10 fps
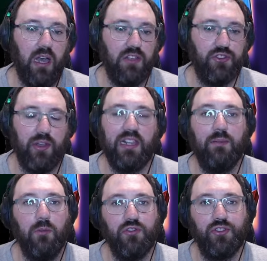training
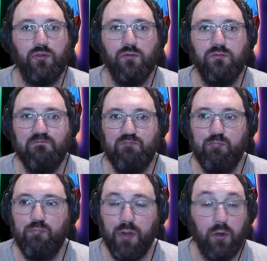module
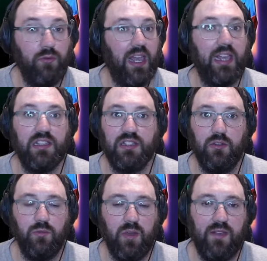bottlenecks that
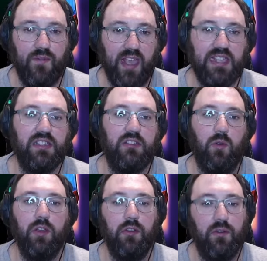we face
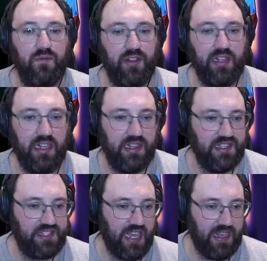quite often in
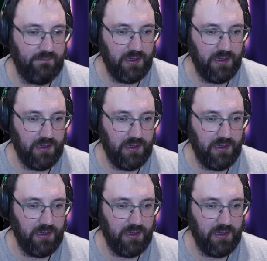this game.